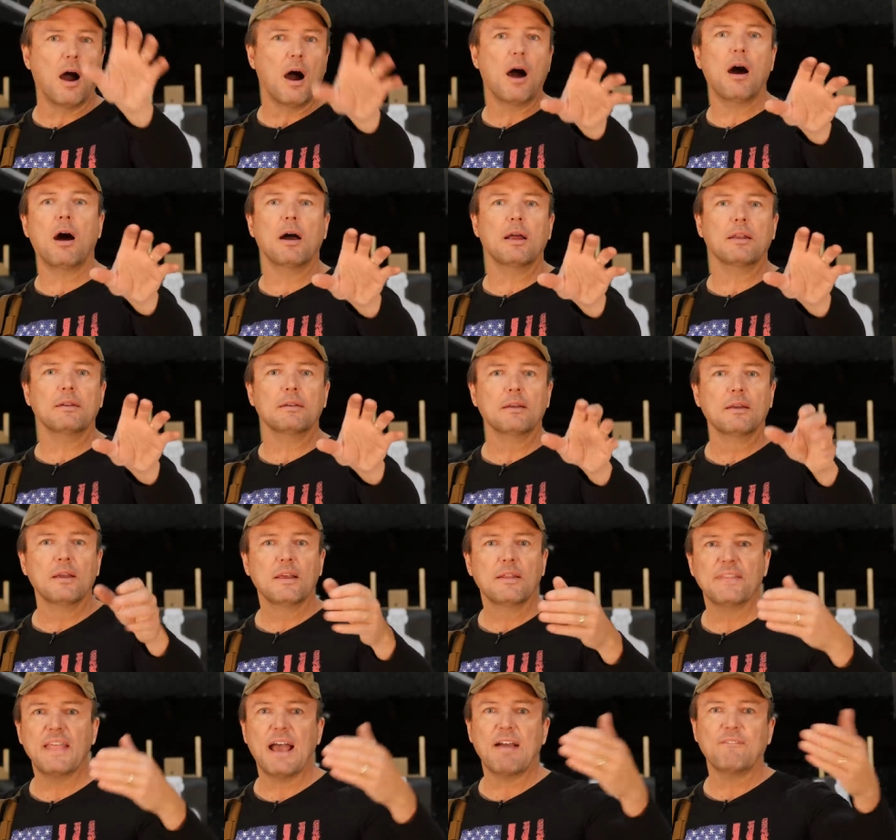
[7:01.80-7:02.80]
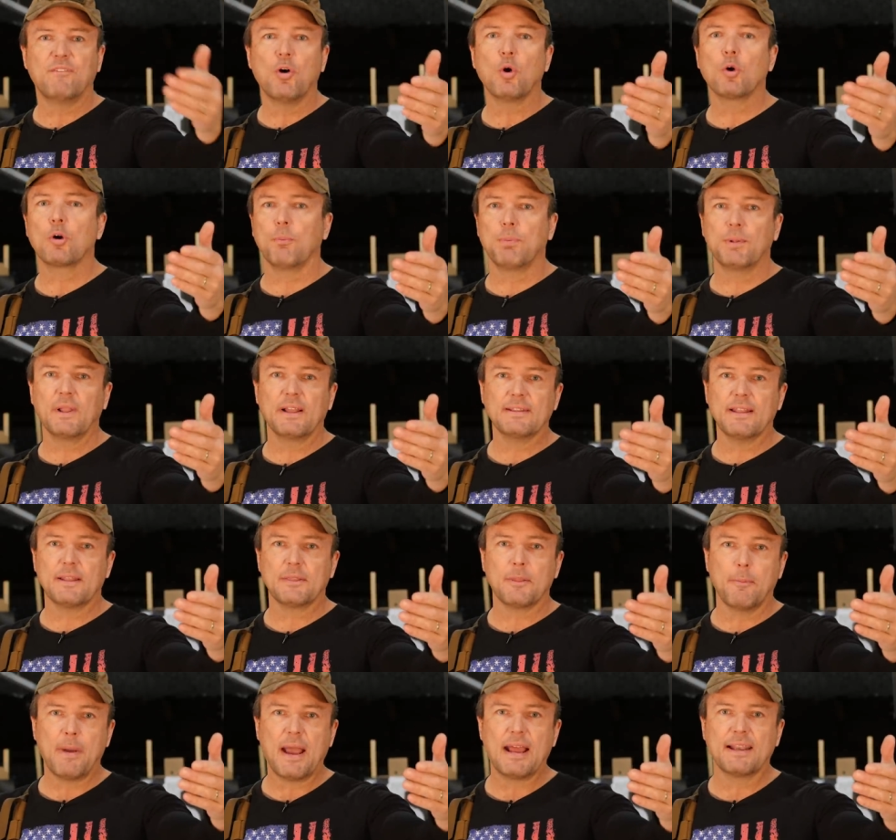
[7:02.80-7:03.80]
on that focal plane that
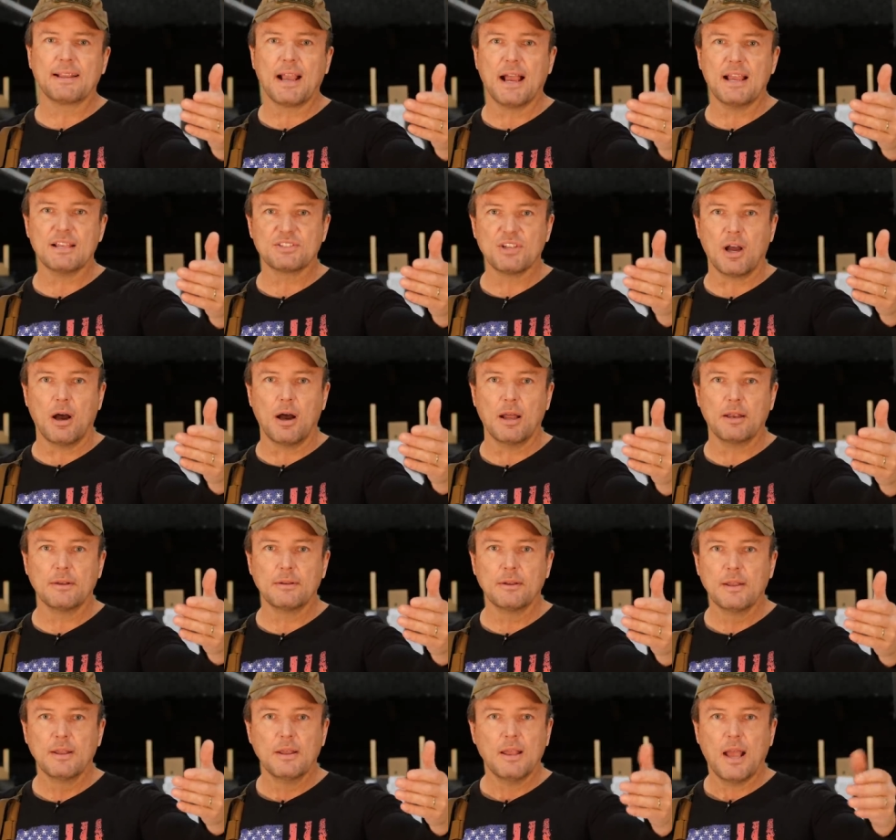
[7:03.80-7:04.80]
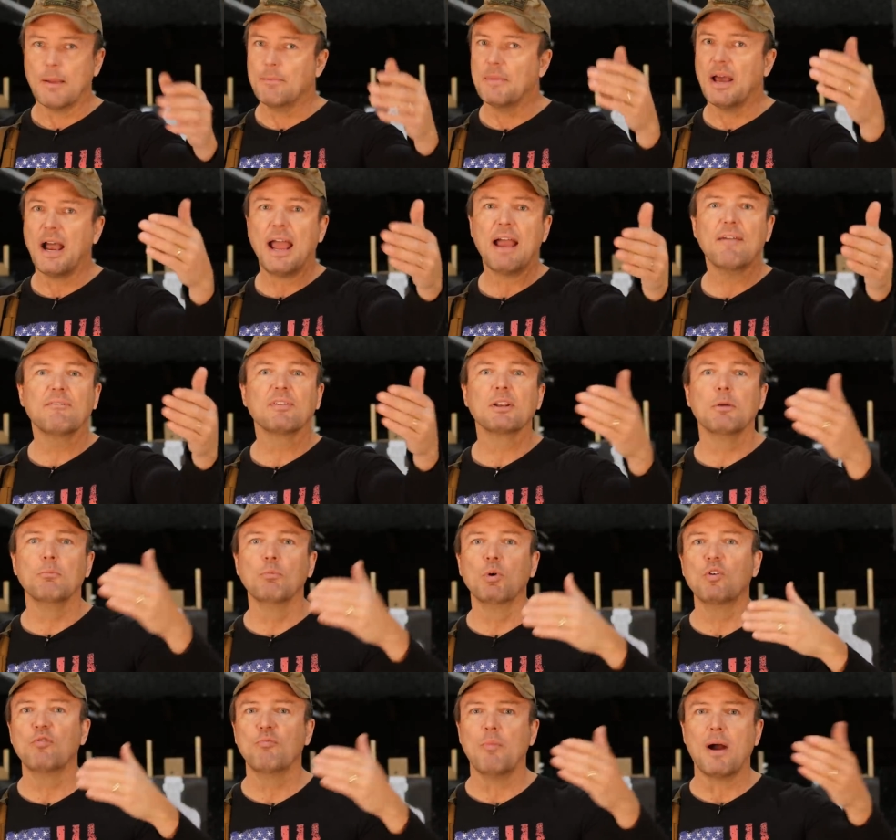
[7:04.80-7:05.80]
the bad guy's on. I'm not having to
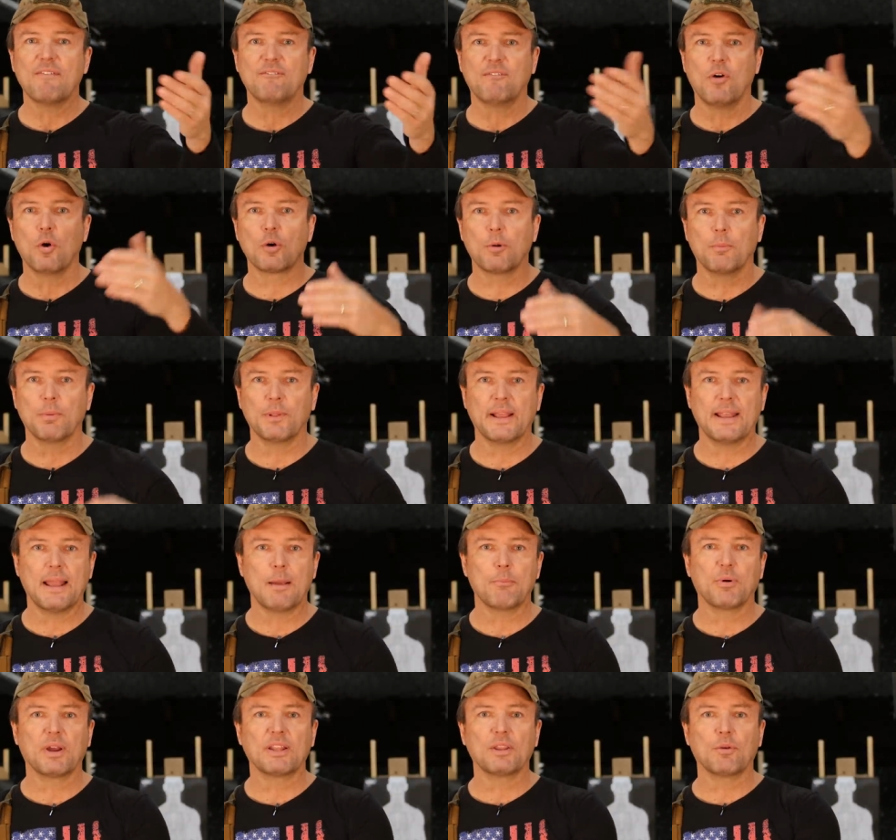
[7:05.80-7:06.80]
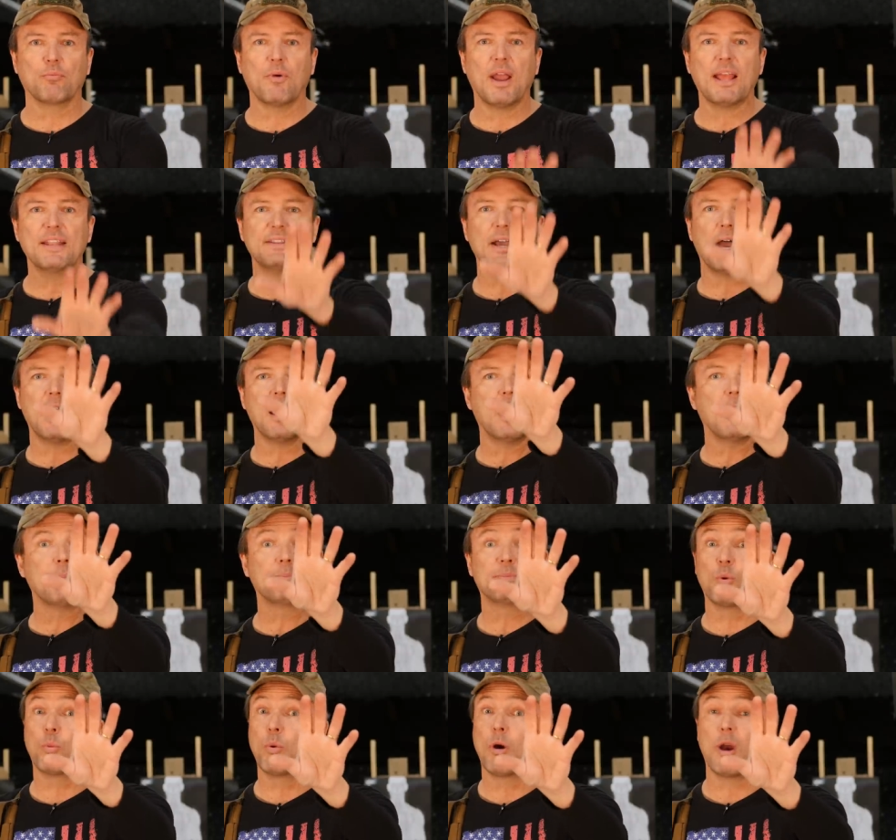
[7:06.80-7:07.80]
move my focal plane. I bring the red dot
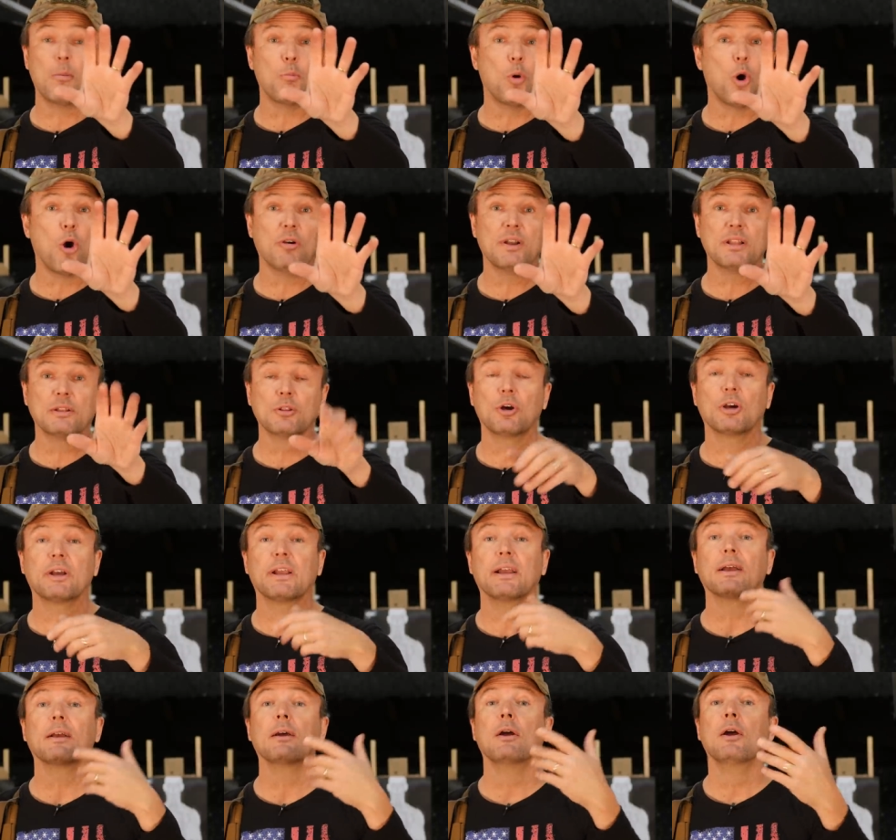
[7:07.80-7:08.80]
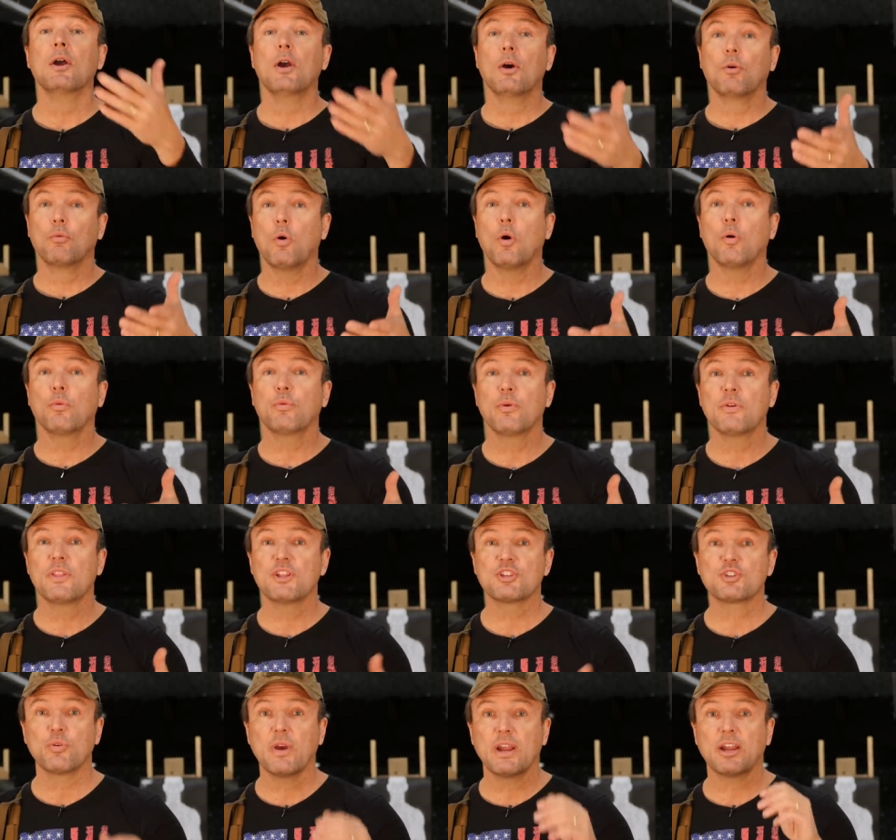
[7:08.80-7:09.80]
up to where I'm already looking, roll through
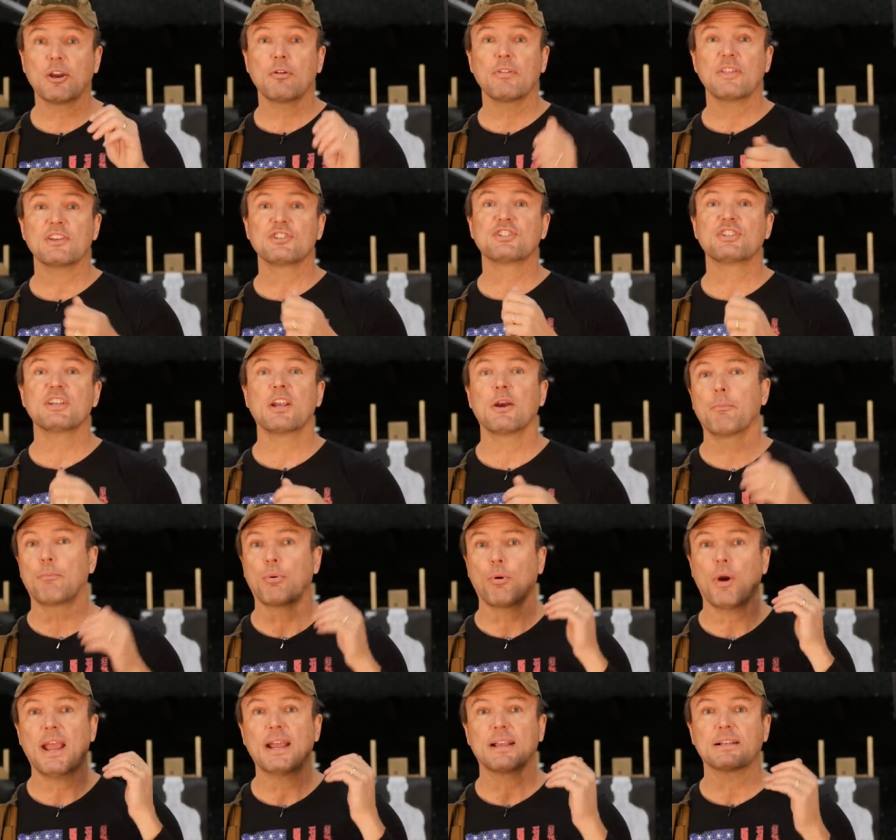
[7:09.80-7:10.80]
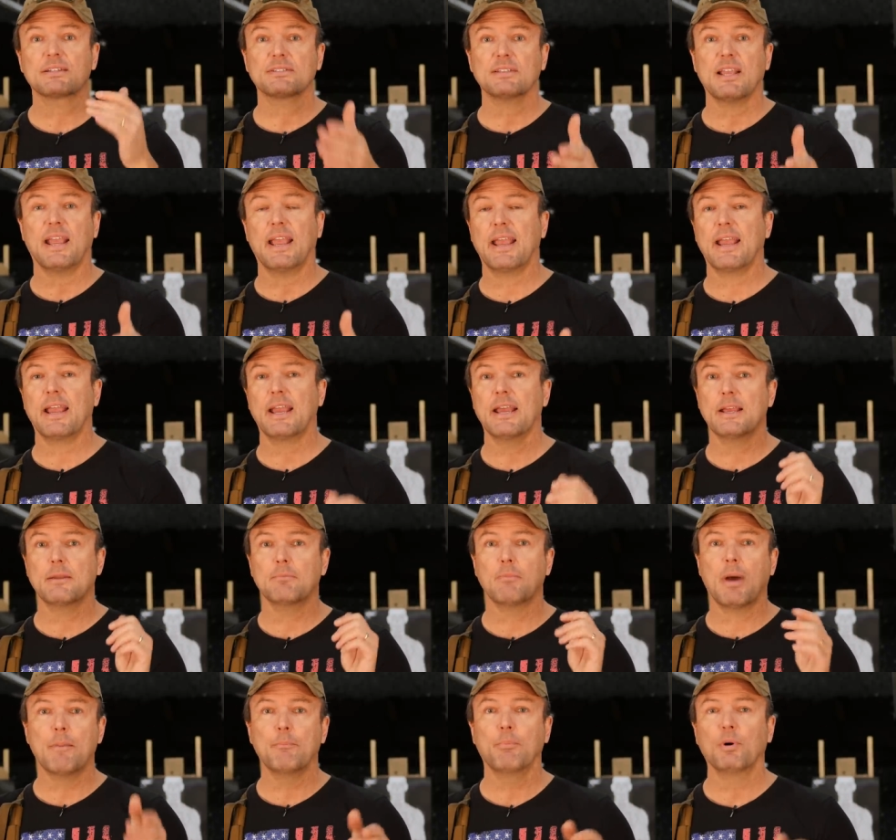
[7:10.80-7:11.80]
the trigger, the sear breaks, and
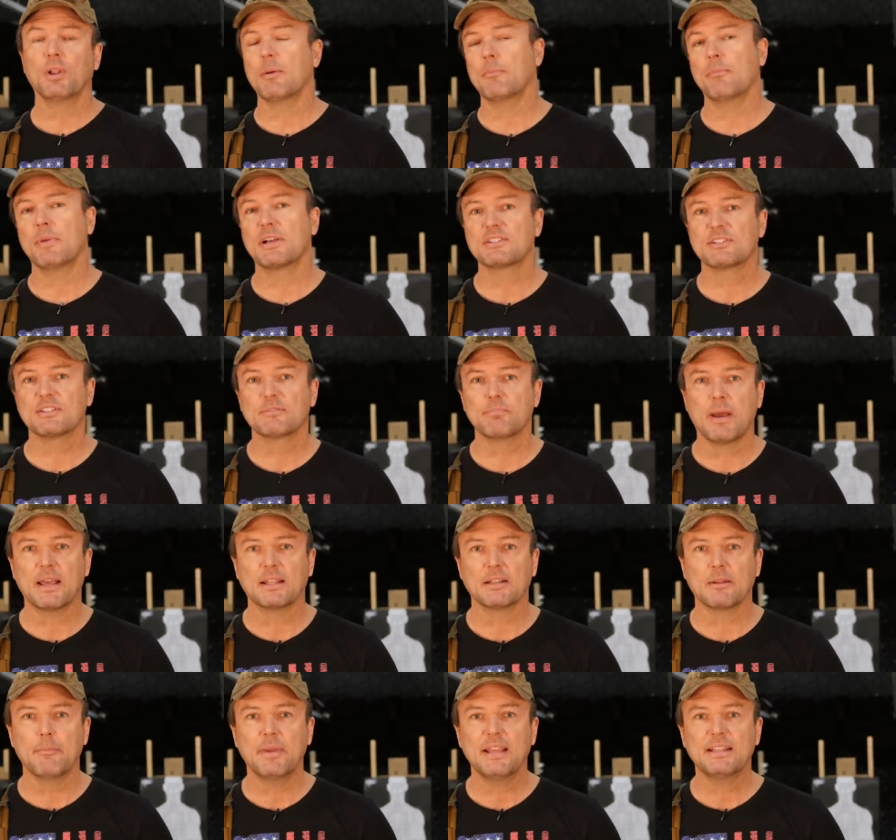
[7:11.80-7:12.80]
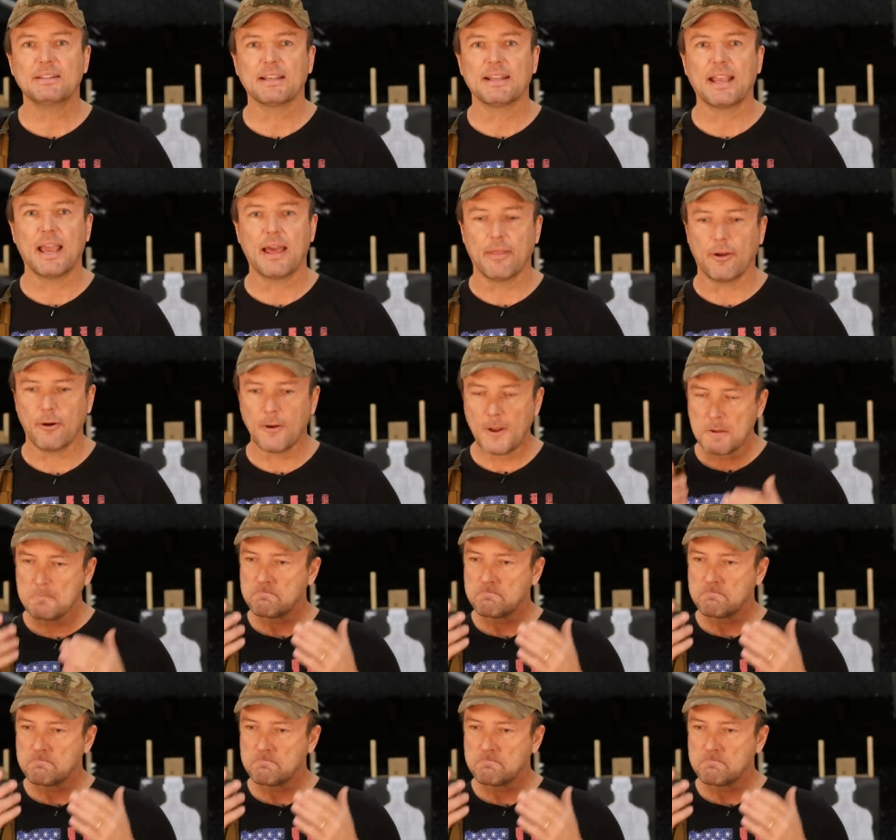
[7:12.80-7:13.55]
my bullet mixes metal and meat together.